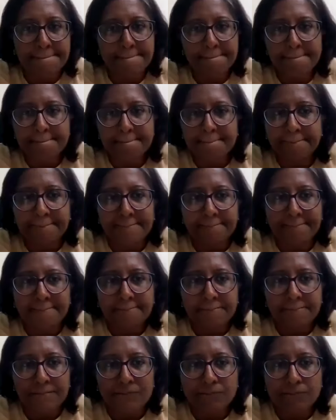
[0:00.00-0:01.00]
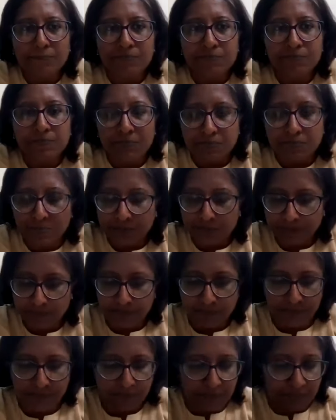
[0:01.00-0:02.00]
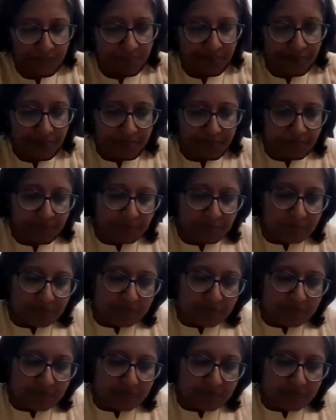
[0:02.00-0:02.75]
Yeah. So those things are